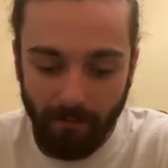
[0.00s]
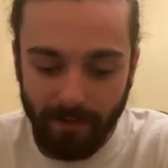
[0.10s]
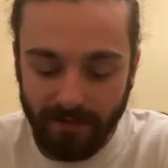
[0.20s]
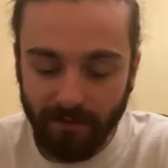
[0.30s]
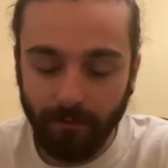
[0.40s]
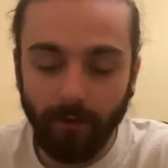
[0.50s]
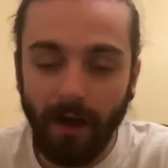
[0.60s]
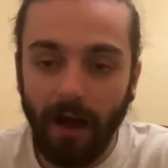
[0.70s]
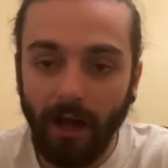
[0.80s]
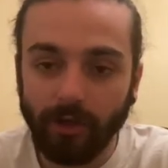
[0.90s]
piece of
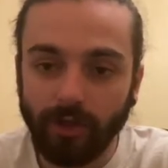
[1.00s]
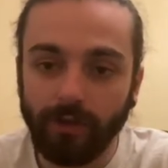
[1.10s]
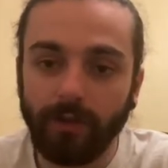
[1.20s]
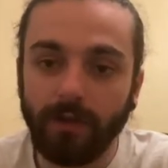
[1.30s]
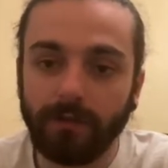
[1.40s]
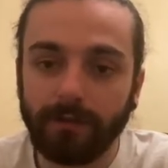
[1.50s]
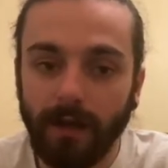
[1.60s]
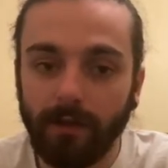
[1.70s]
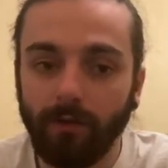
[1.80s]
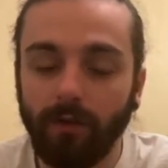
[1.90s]
action and
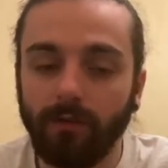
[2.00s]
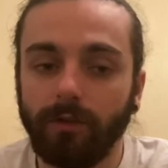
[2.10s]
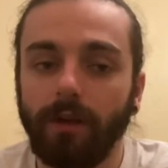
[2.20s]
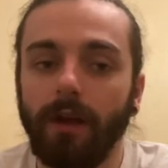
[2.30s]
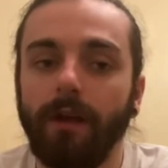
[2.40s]
dialogue